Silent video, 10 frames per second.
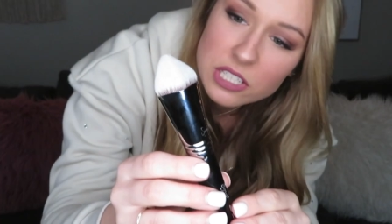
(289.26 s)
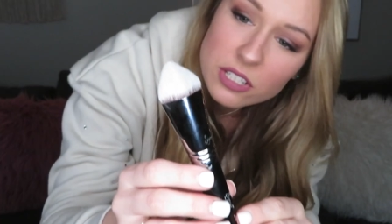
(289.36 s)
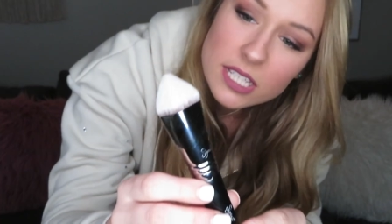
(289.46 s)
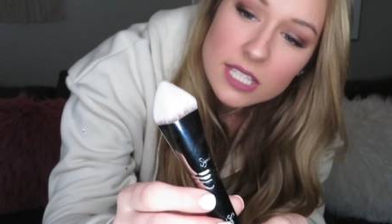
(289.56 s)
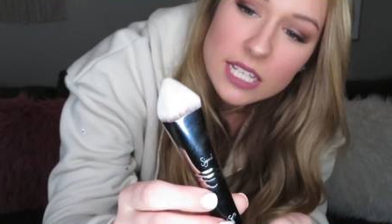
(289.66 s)
As
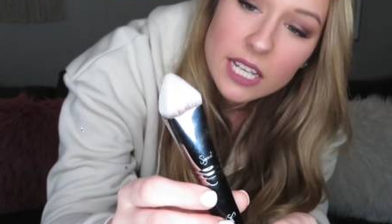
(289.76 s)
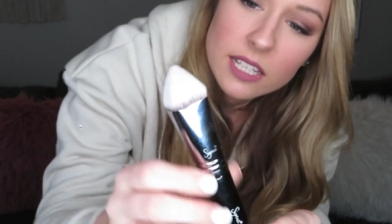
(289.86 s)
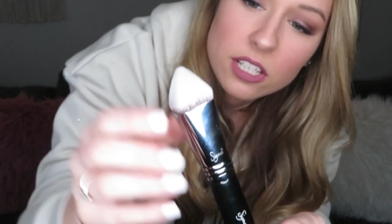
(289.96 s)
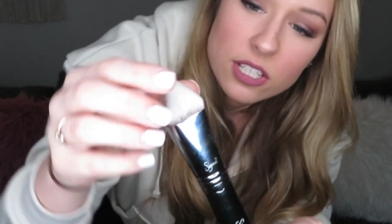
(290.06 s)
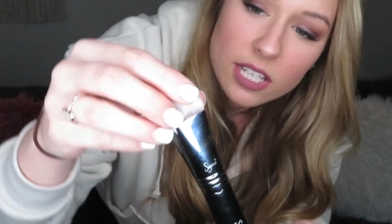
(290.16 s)
you can
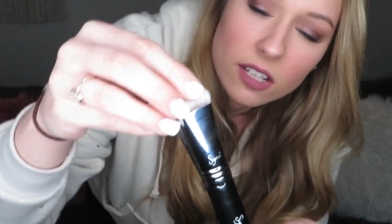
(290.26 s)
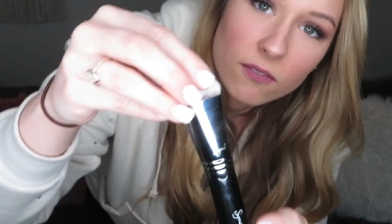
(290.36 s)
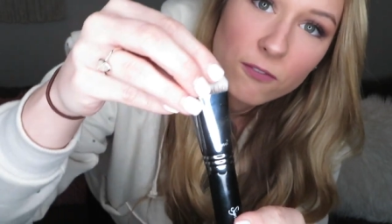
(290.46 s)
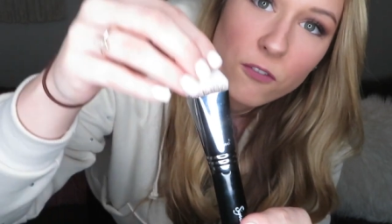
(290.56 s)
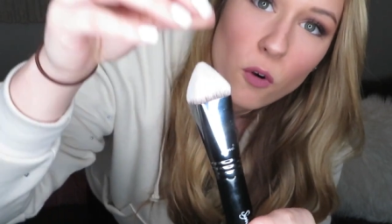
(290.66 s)
see, there's
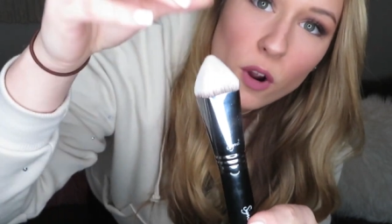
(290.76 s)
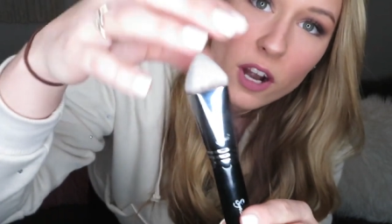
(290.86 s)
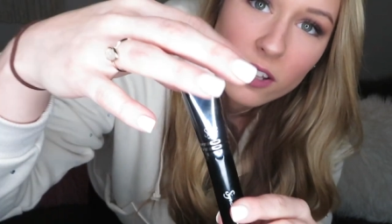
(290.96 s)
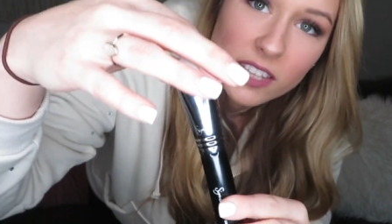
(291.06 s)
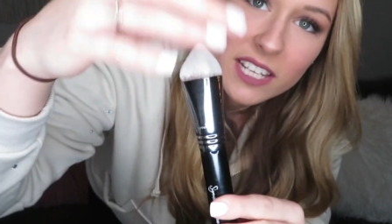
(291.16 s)

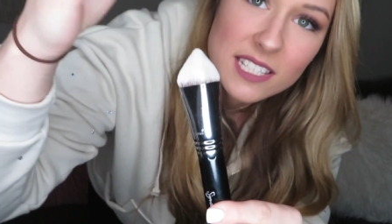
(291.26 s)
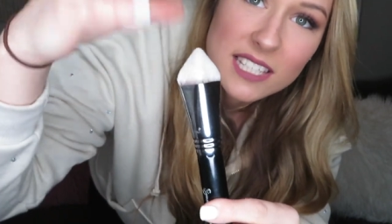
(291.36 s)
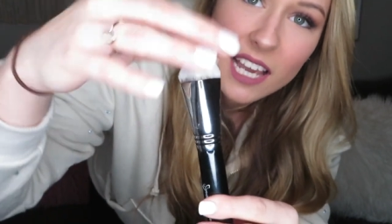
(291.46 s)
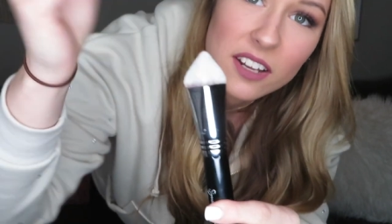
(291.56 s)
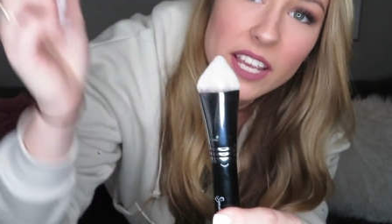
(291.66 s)
4 things.
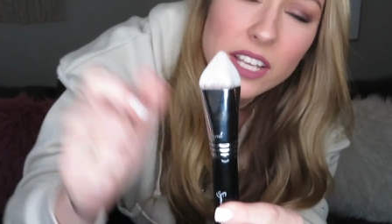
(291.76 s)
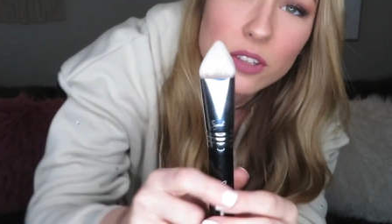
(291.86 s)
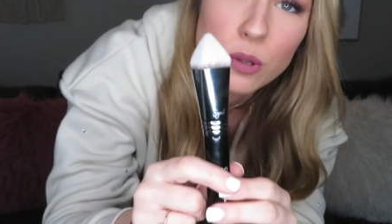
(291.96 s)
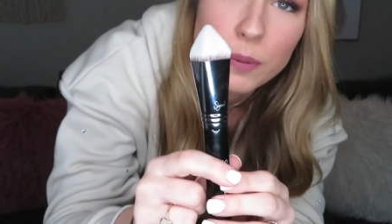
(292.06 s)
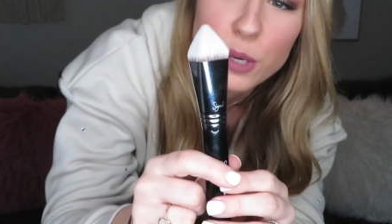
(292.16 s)
It's kind of like a
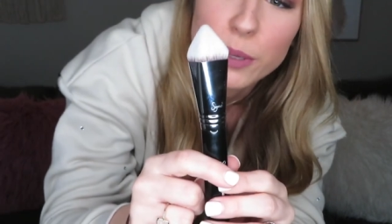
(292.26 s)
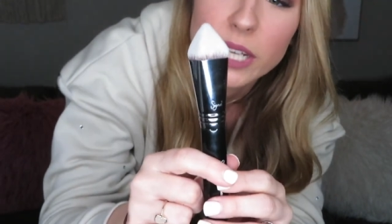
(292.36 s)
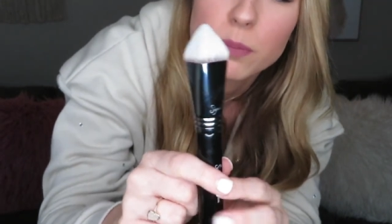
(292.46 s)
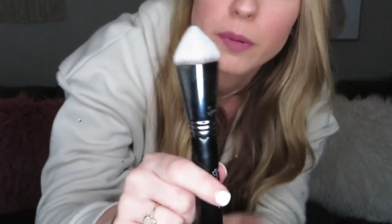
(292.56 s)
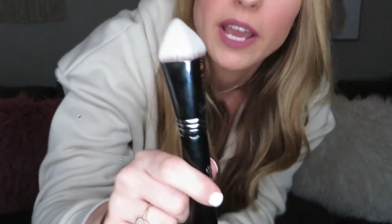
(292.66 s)
little
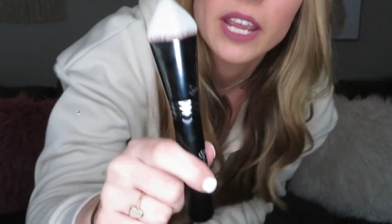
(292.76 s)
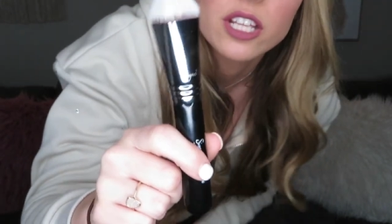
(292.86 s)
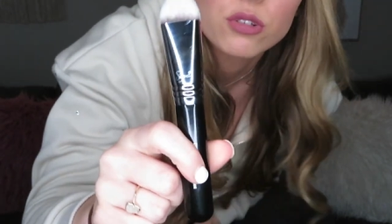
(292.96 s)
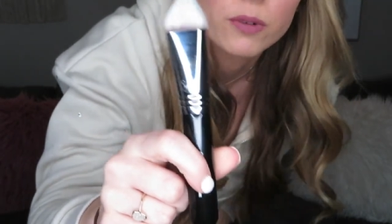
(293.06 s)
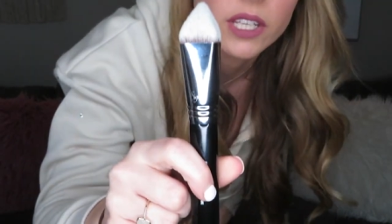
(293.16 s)
pyramid, but
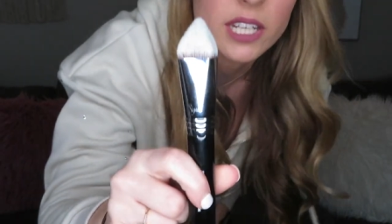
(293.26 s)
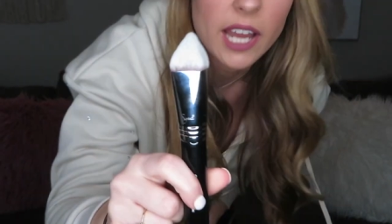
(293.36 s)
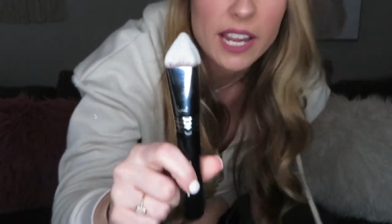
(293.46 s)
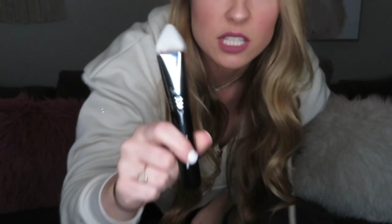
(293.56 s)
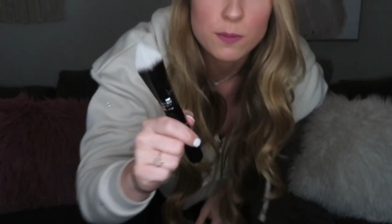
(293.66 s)
it's really
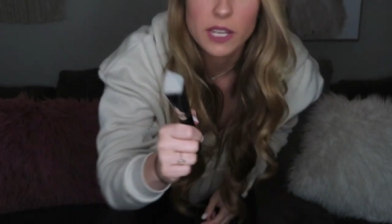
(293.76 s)
nice